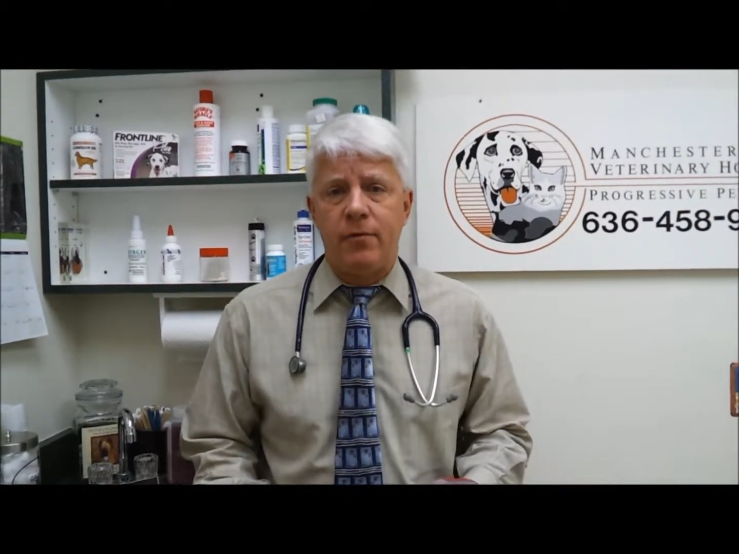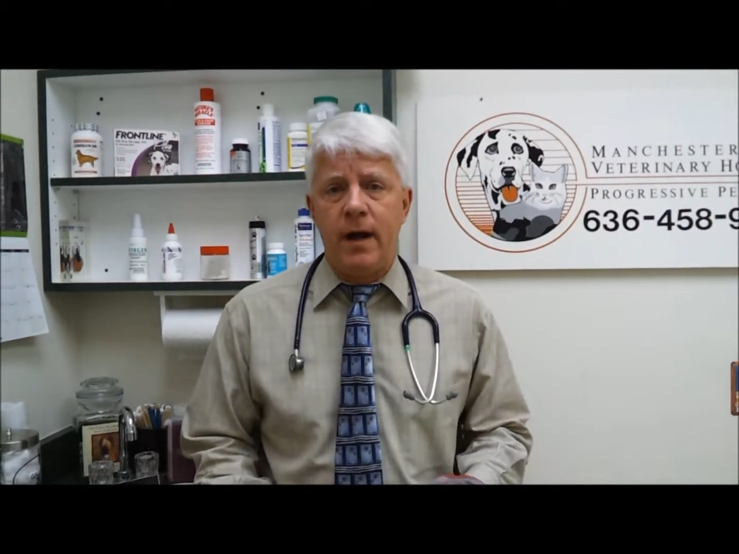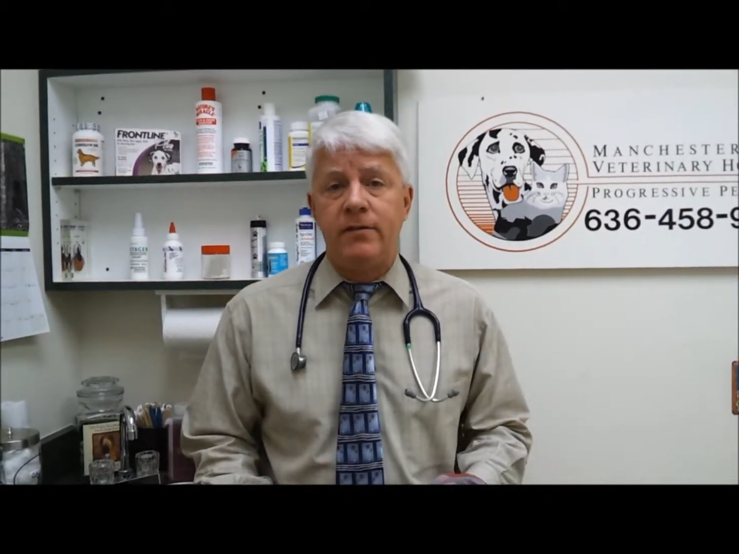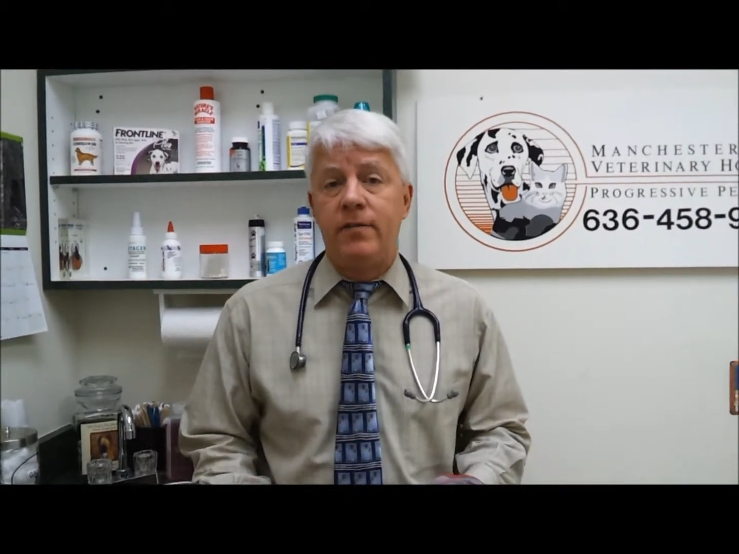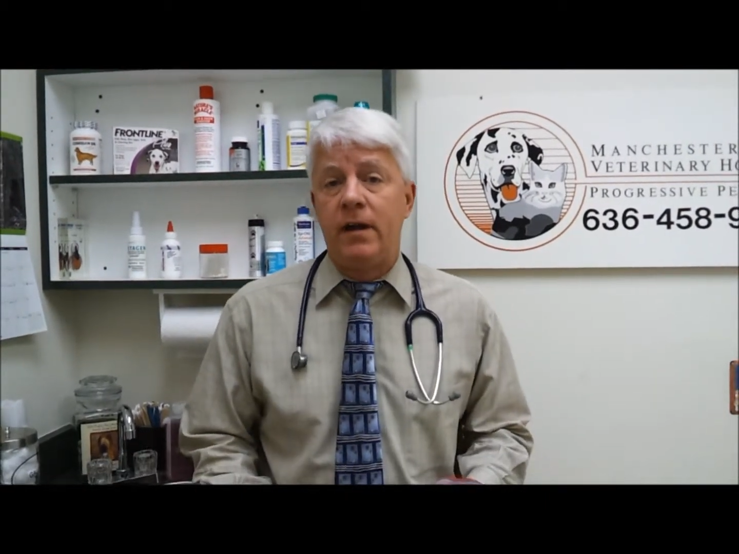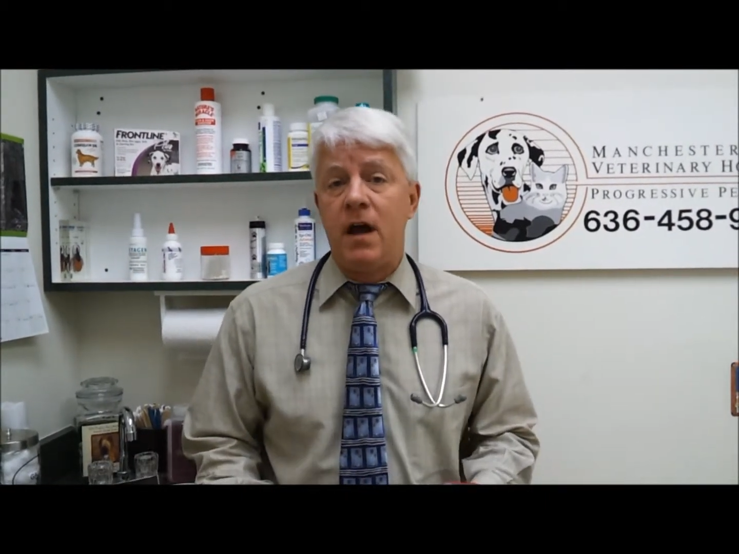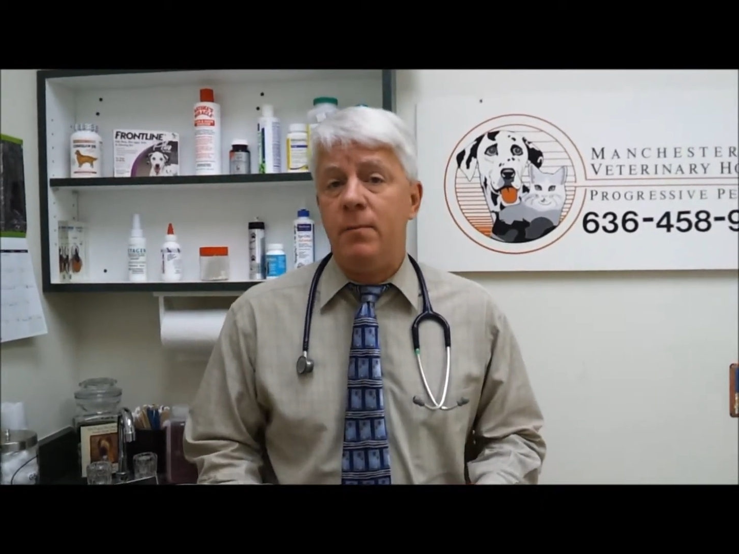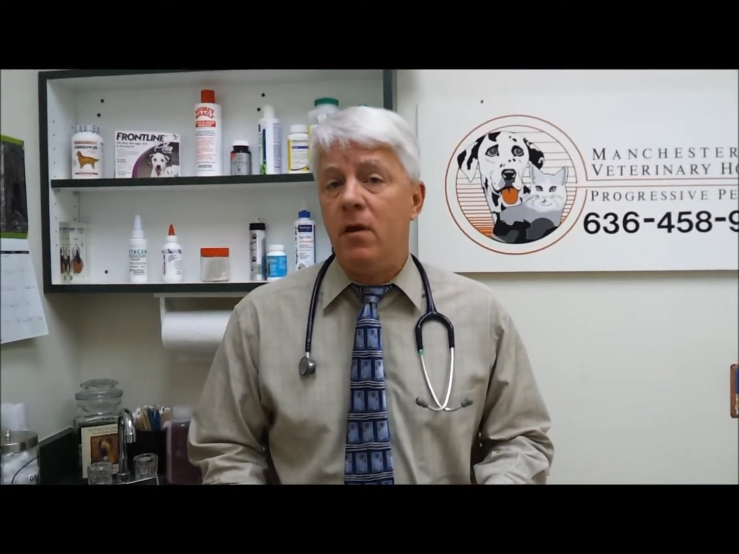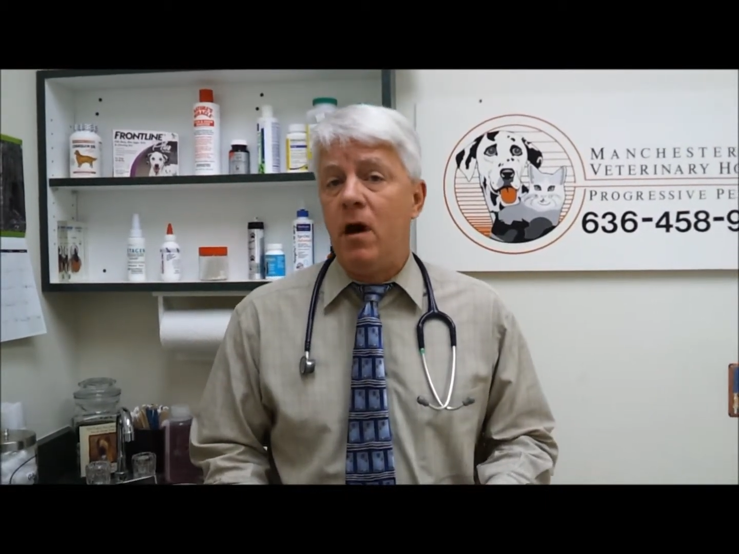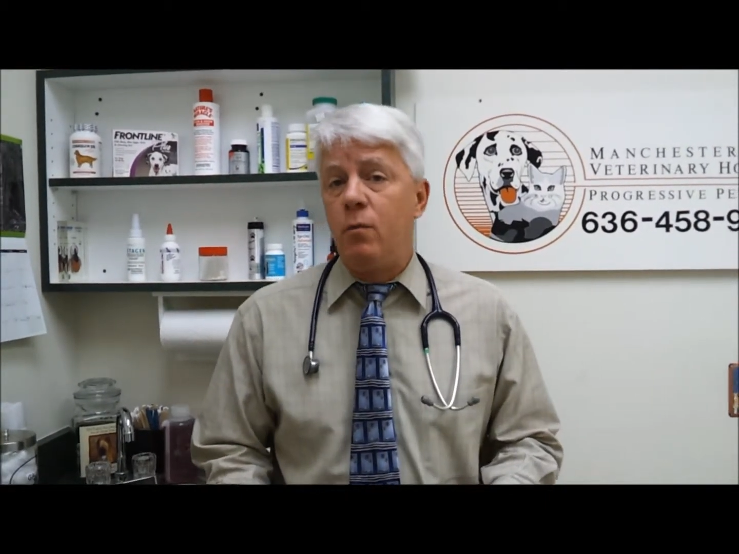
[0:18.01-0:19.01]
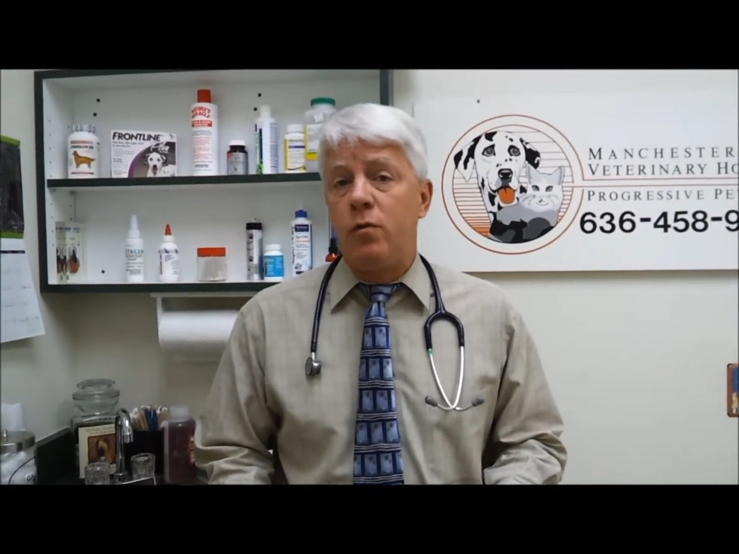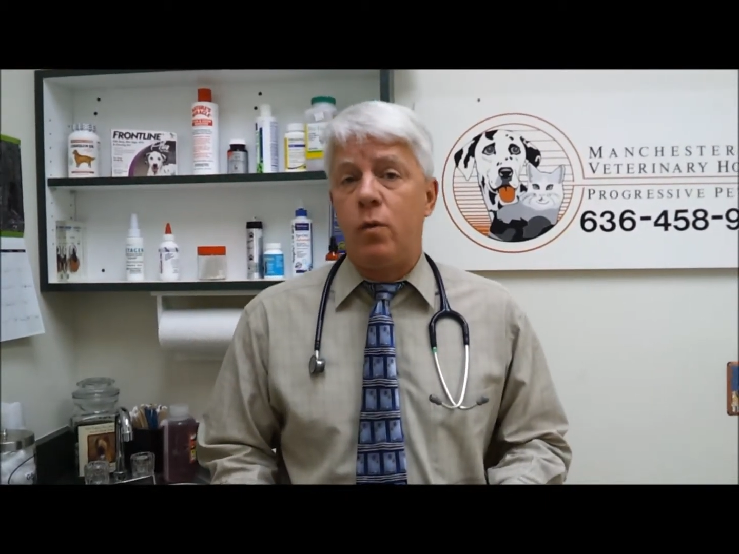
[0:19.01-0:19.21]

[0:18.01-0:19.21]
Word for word: threats that come along with